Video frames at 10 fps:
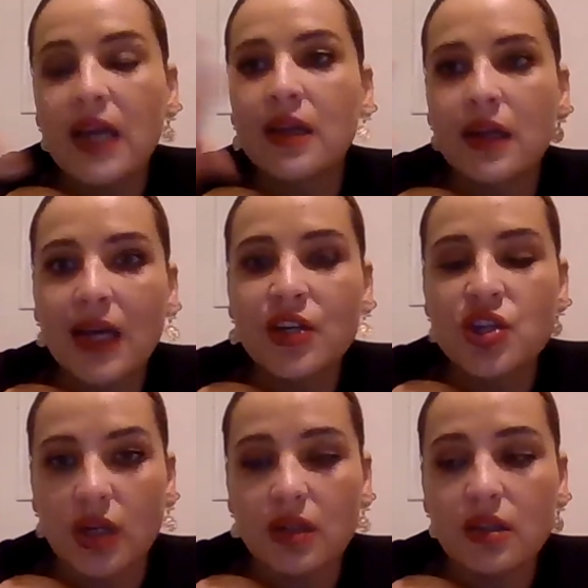a
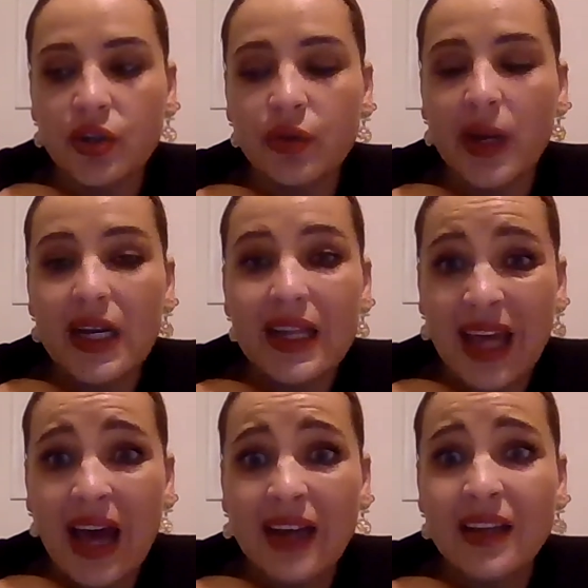nutshell, you really
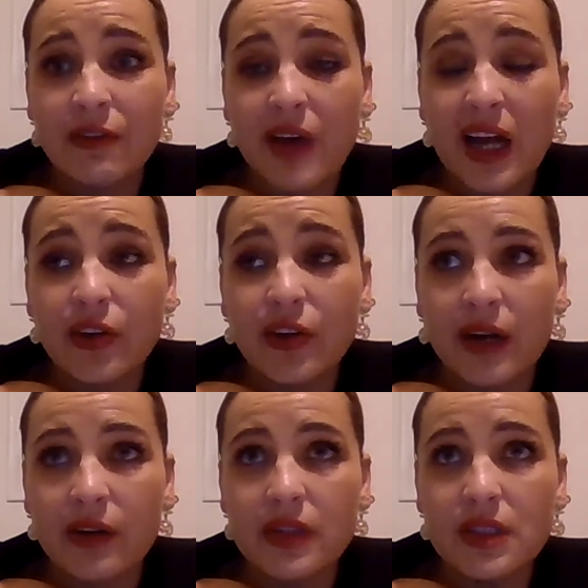can get value out
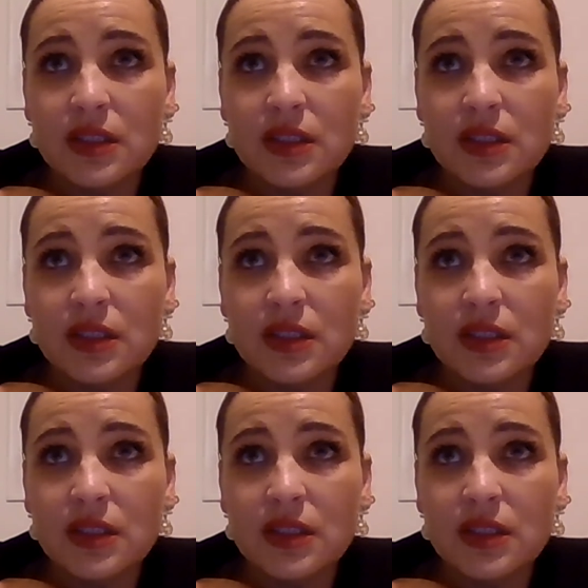of it.